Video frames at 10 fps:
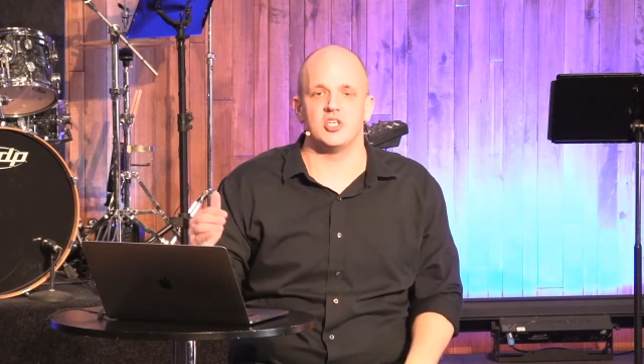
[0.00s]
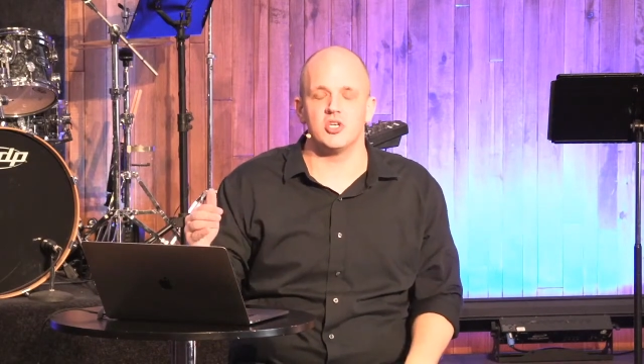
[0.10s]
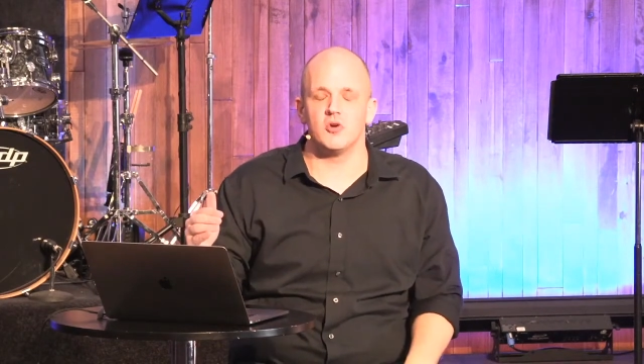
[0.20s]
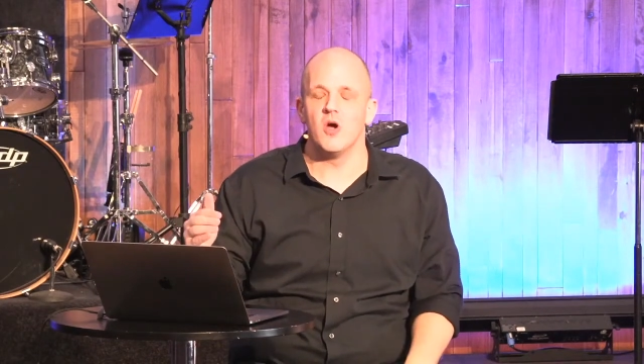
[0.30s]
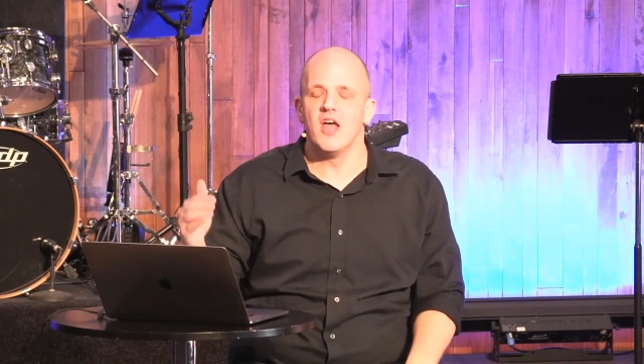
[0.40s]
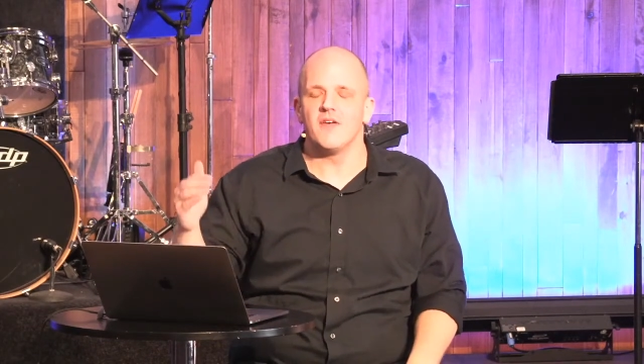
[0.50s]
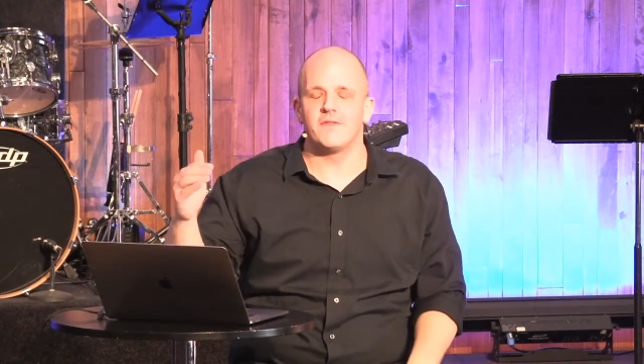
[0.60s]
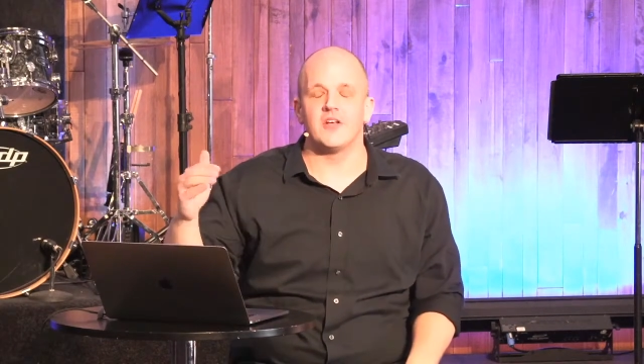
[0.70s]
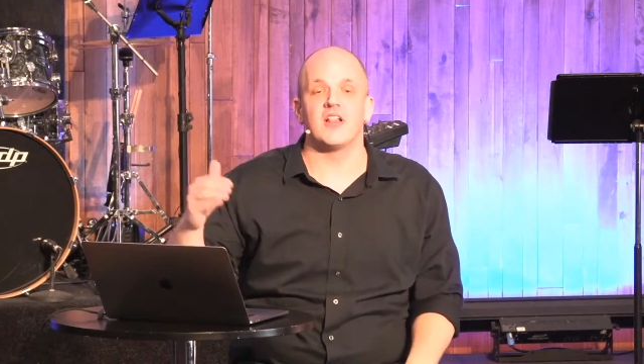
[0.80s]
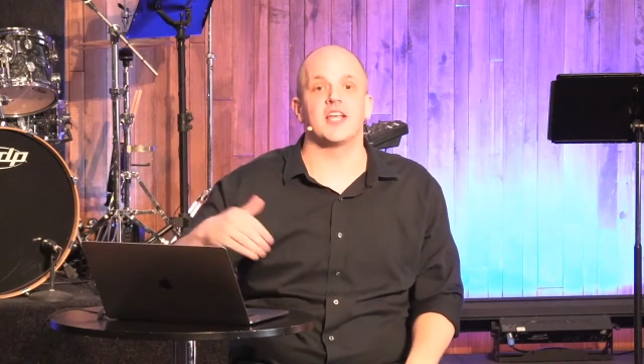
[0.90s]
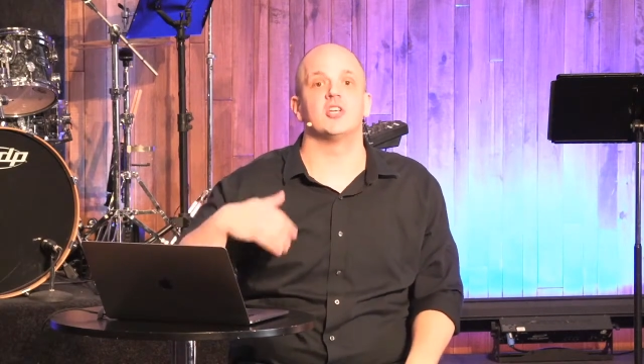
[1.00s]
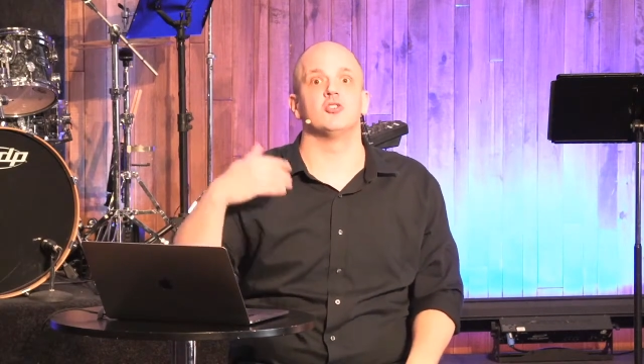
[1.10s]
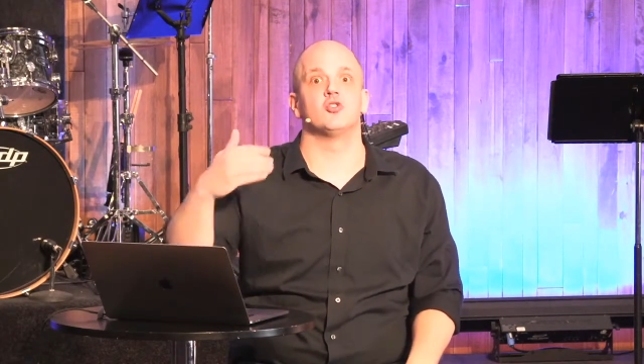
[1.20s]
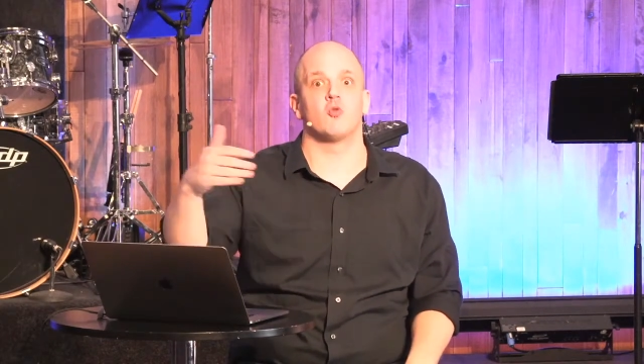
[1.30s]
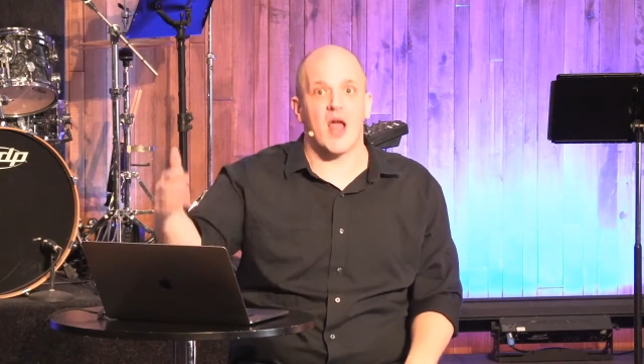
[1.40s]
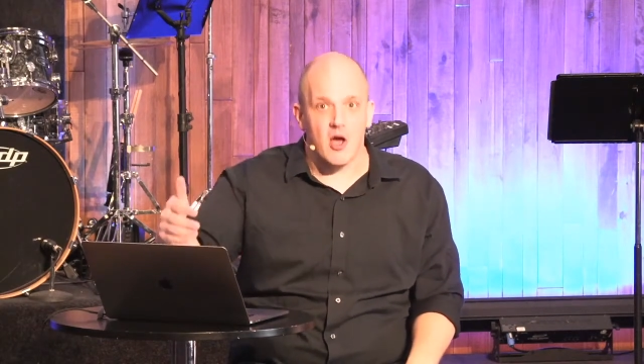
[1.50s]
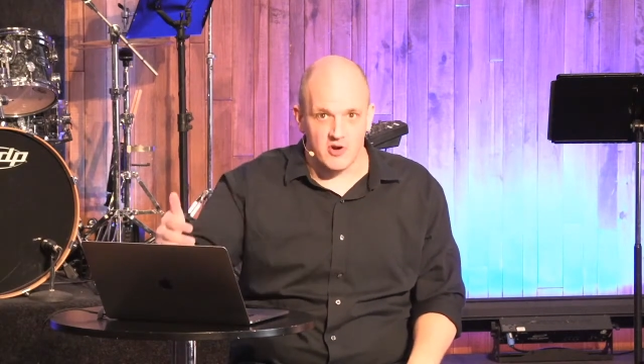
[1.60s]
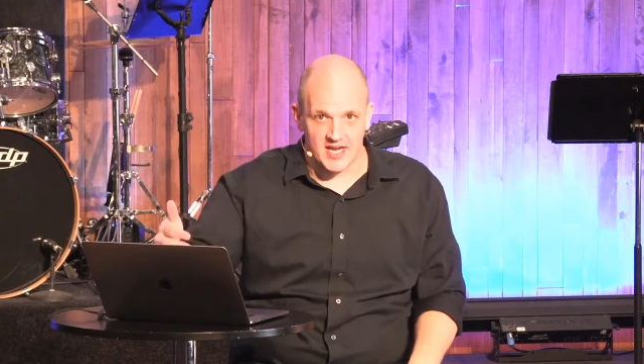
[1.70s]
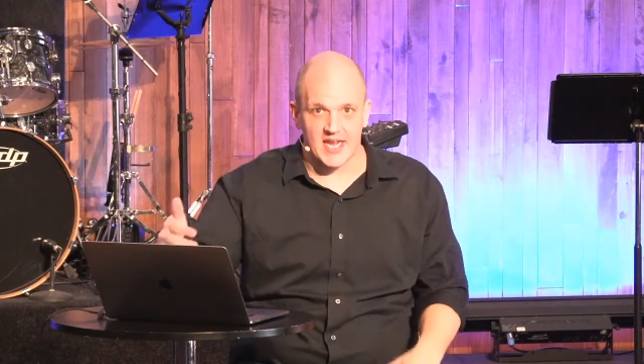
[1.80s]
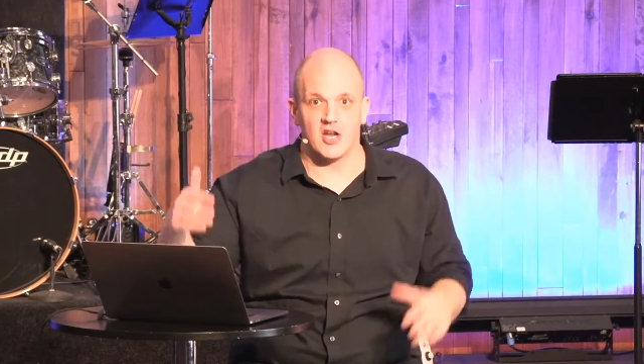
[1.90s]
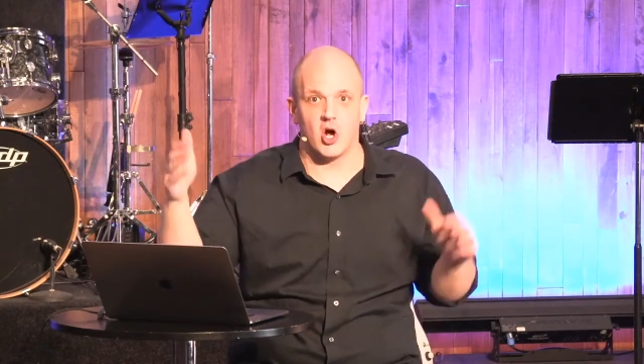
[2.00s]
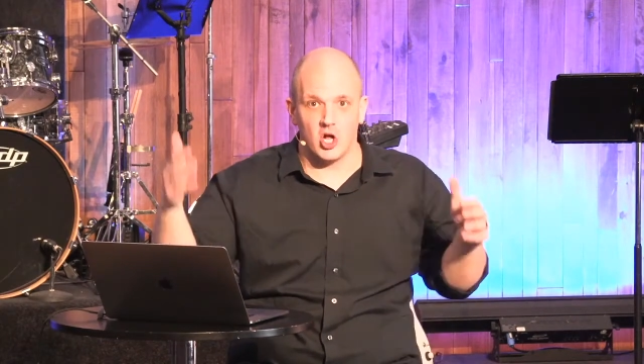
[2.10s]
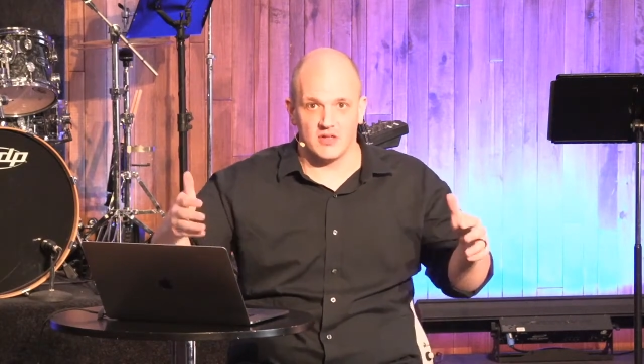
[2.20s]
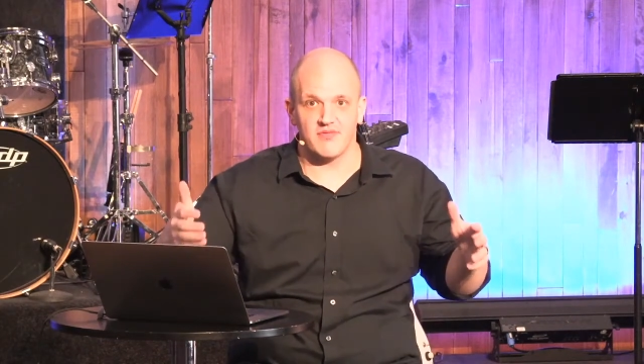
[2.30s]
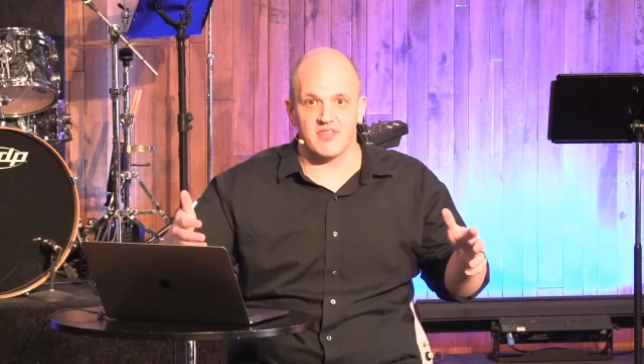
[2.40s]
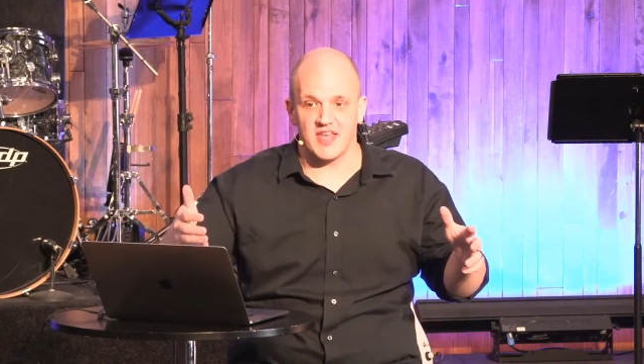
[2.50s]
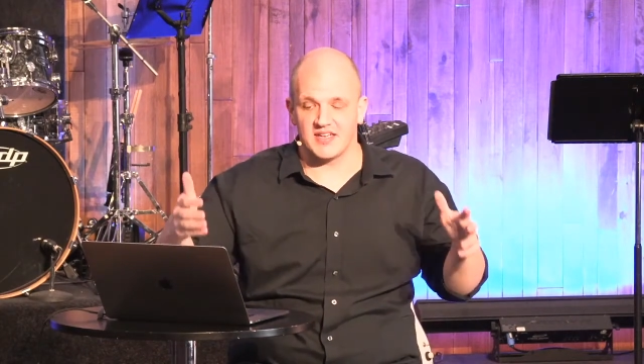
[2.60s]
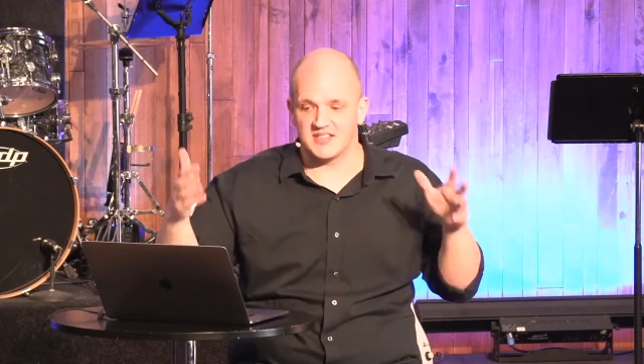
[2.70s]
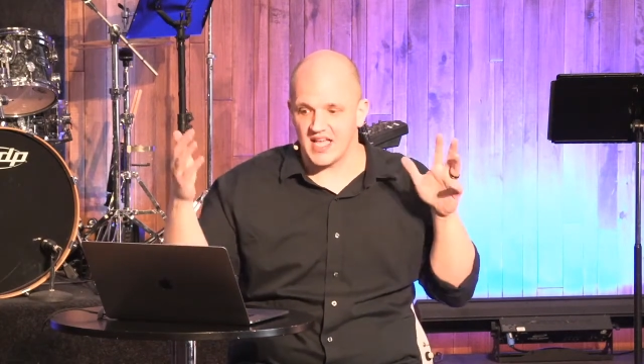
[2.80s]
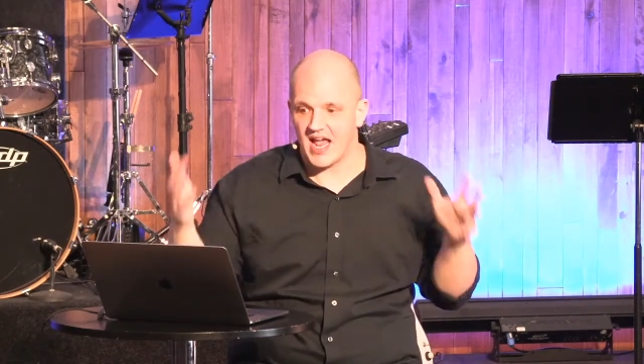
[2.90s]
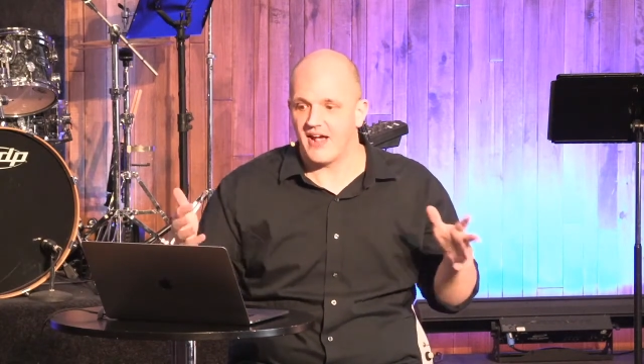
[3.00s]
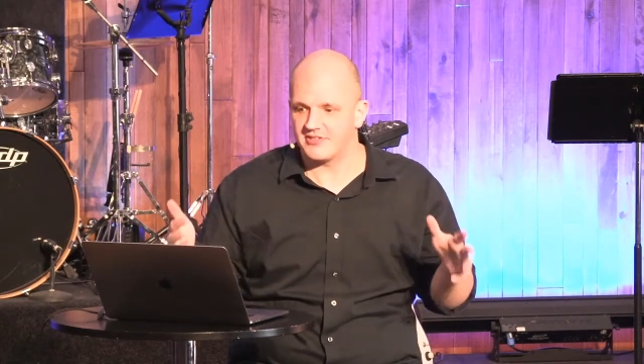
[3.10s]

and you feel like you're drowning in all of the things that